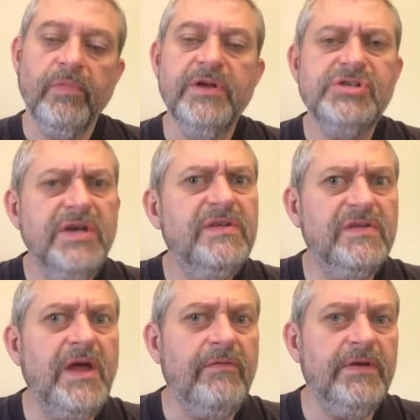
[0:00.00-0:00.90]
The cheese
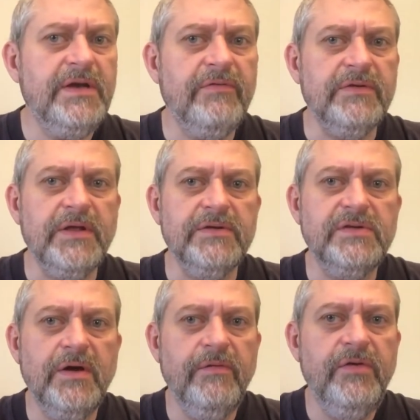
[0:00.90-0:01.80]
is definitely different though.
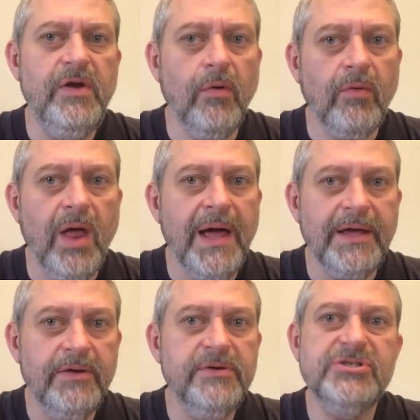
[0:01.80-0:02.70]
So if you don't
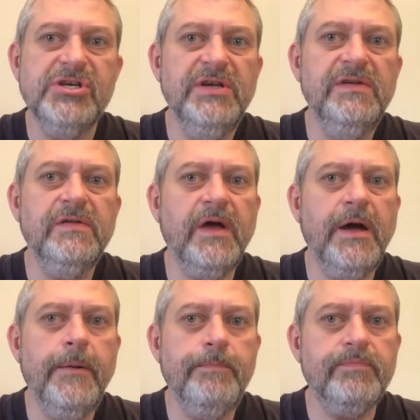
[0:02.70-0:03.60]
like Gouda cheese, it's
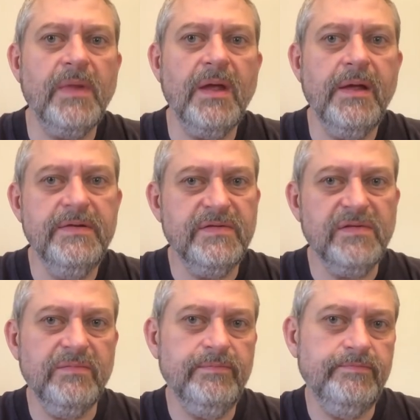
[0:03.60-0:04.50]
going
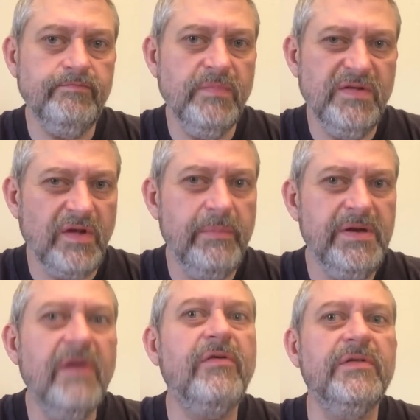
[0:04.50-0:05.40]

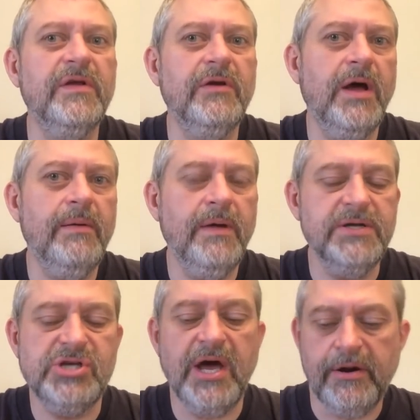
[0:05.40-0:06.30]
to be different than
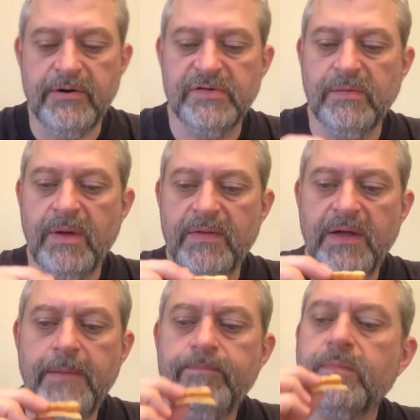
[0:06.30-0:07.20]
a cheddar or something like
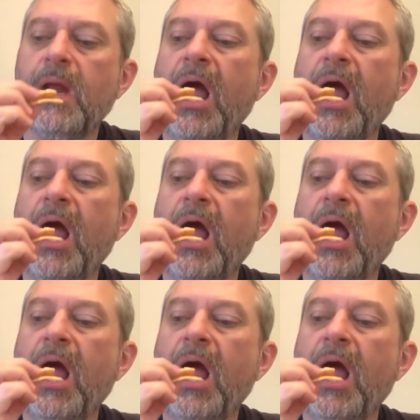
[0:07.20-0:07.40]
that.